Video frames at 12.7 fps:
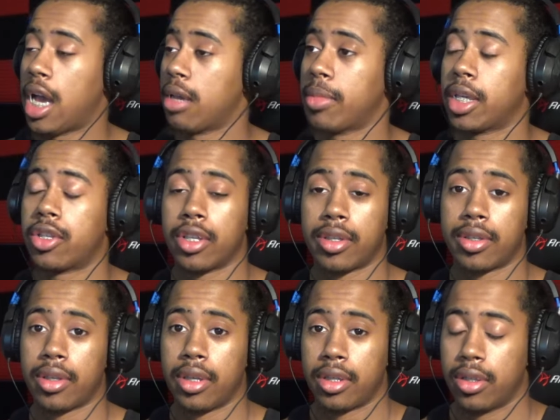I'm
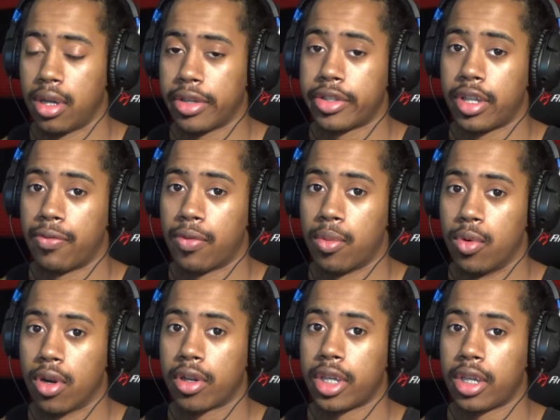just exhausted from
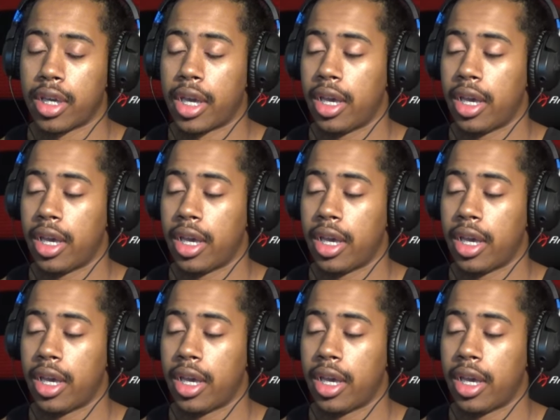working,